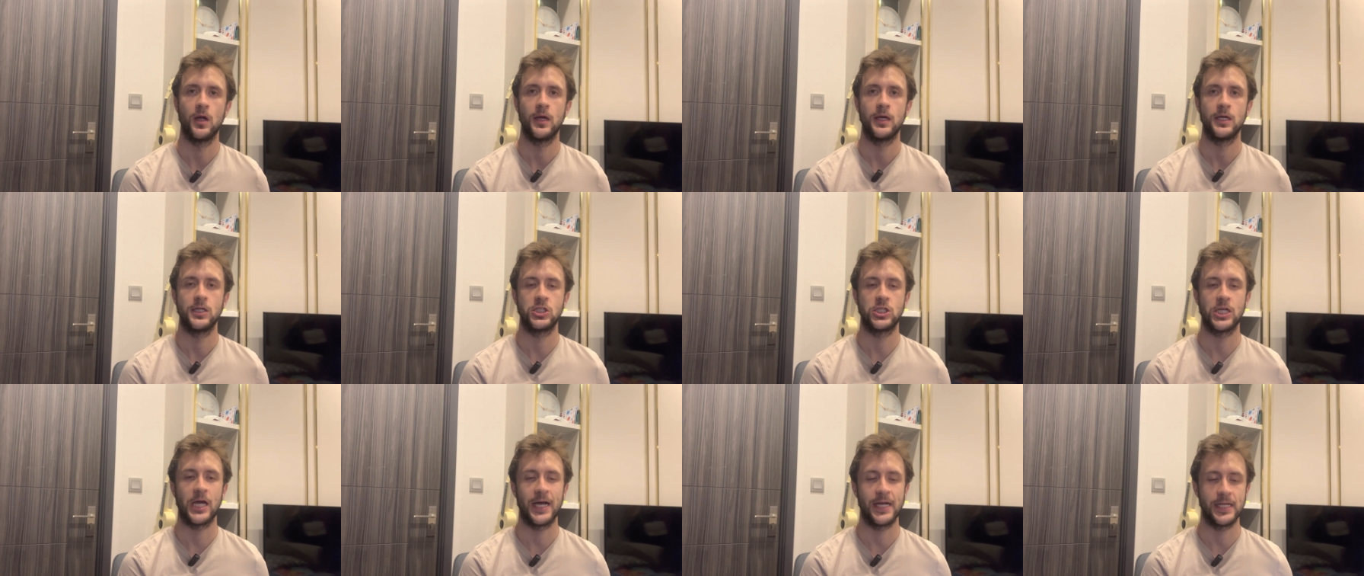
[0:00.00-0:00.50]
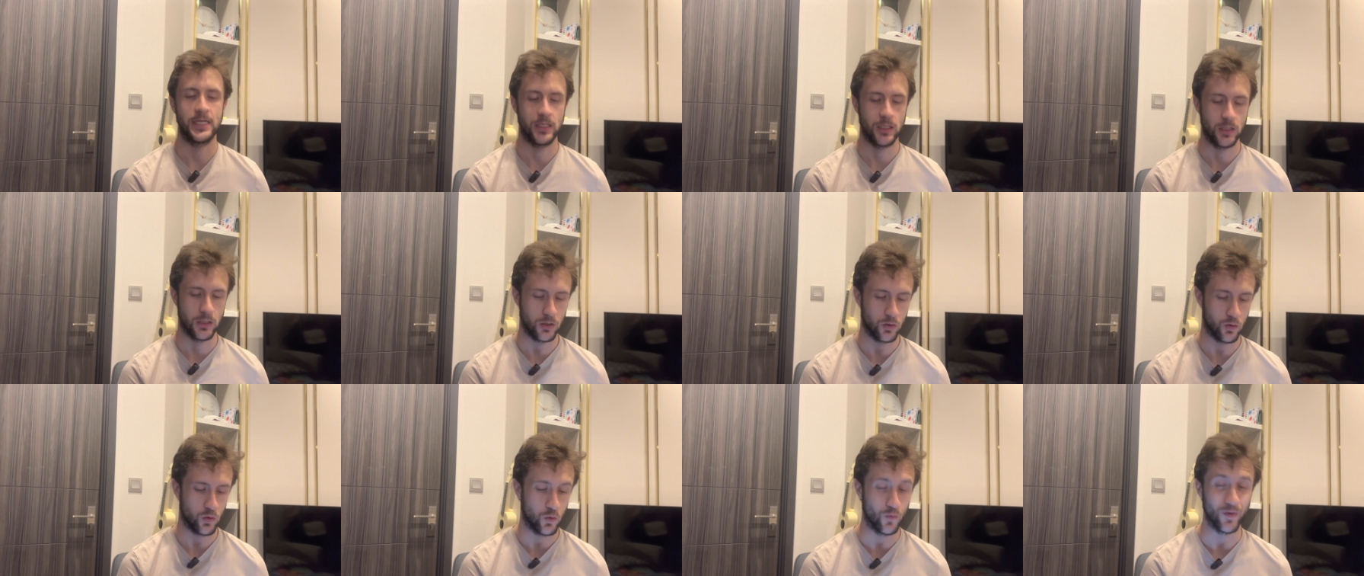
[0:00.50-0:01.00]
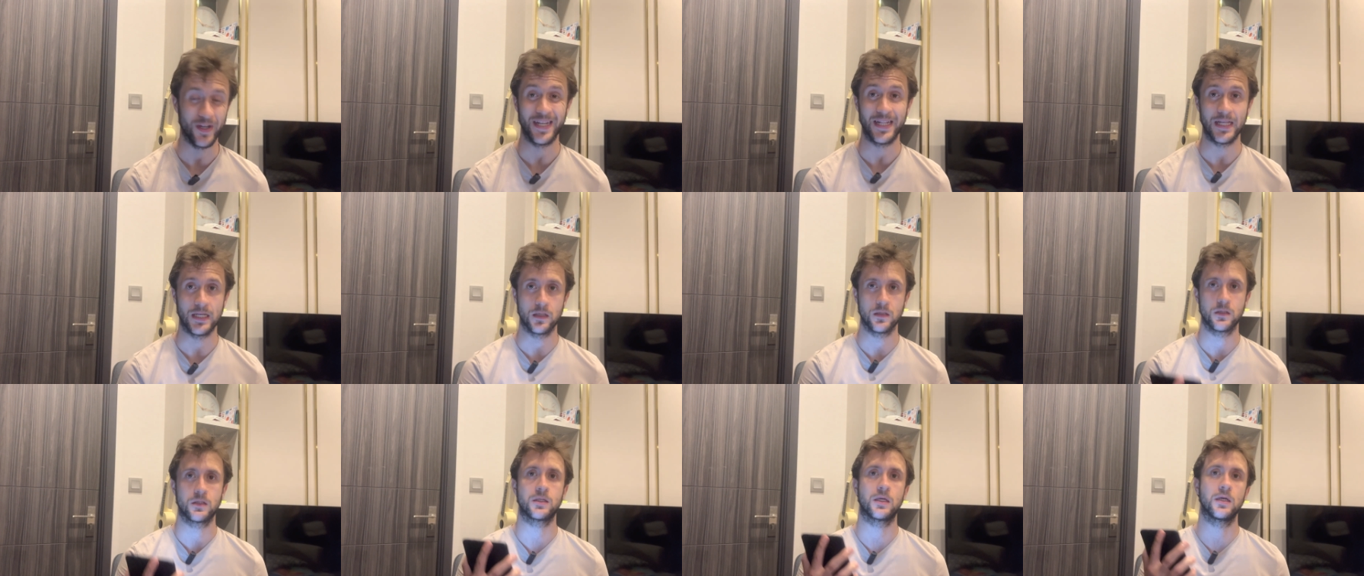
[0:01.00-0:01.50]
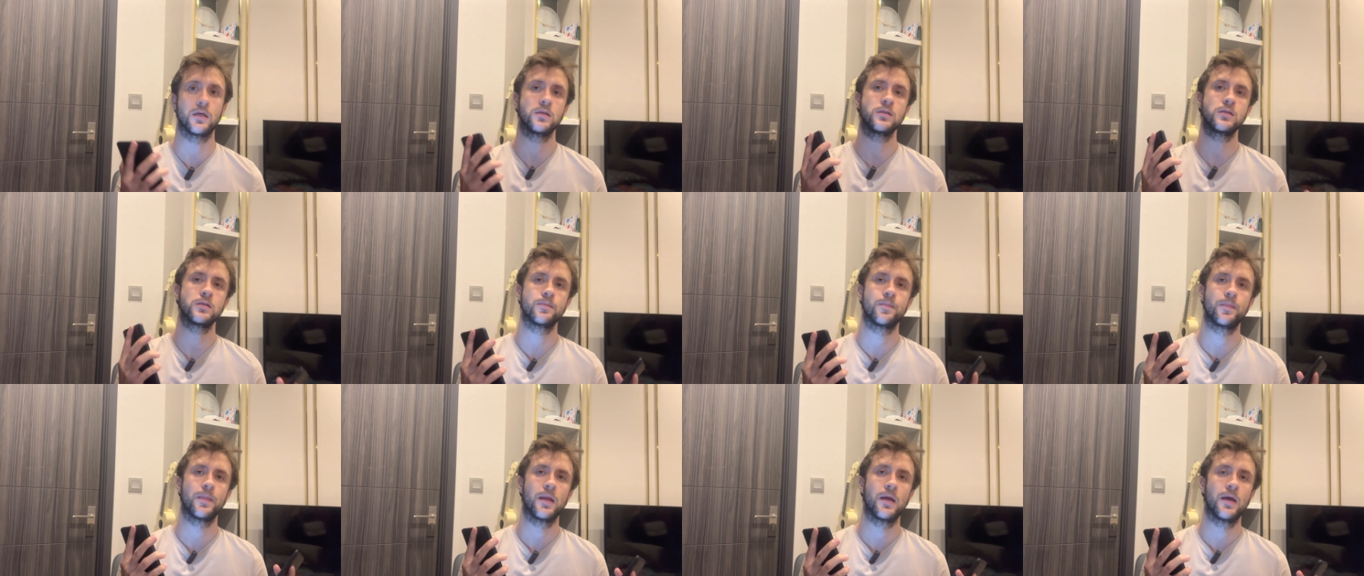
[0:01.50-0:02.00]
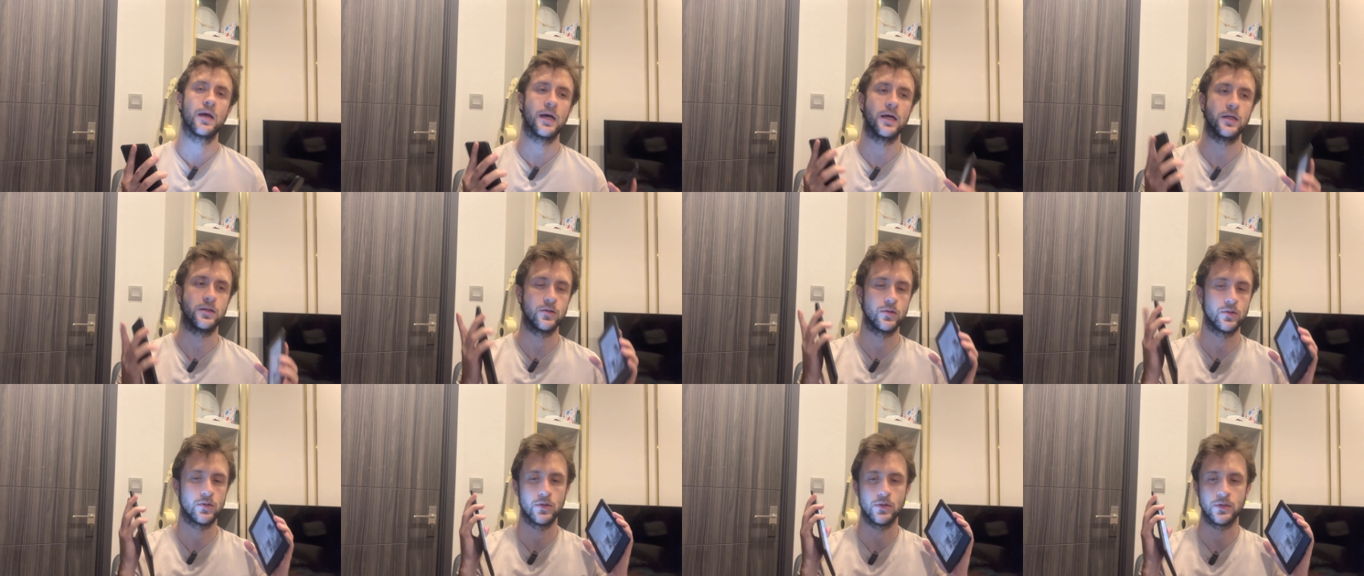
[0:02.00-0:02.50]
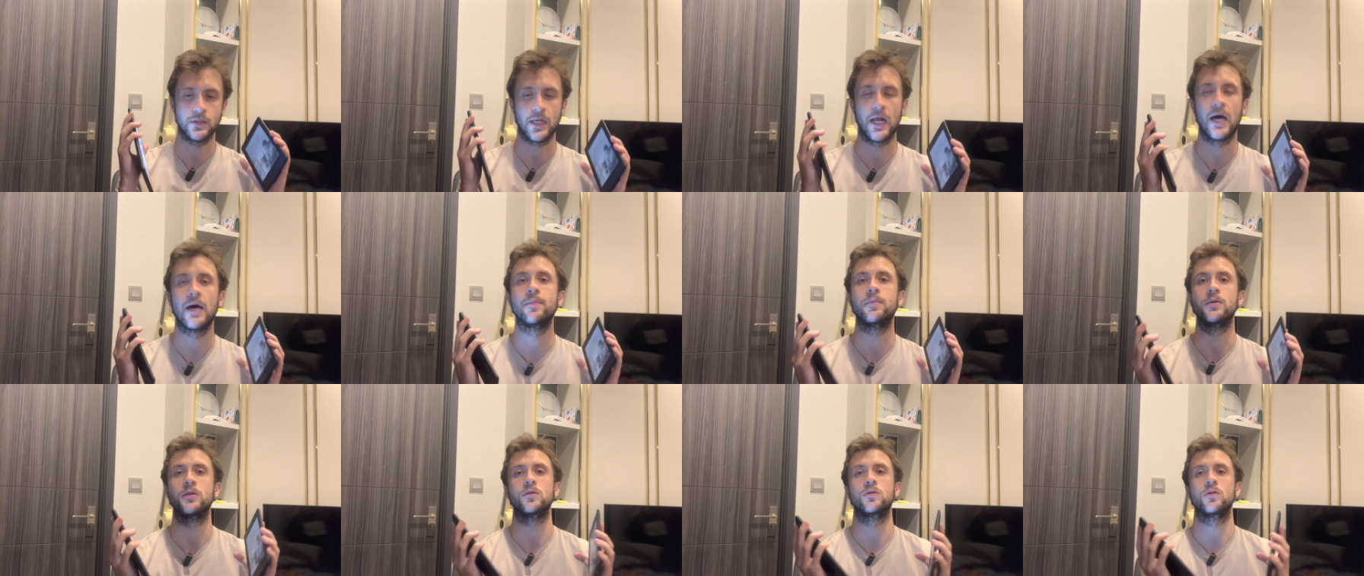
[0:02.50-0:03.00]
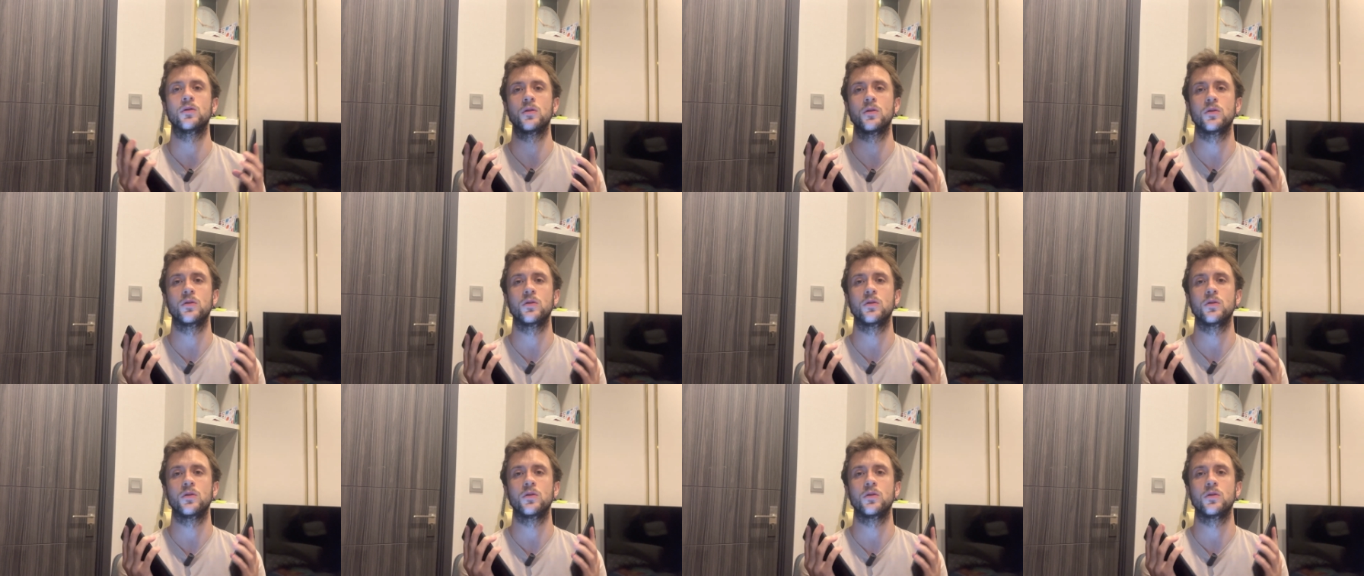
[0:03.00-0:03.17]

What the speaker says: Chinese reading skills. And two tools that I've been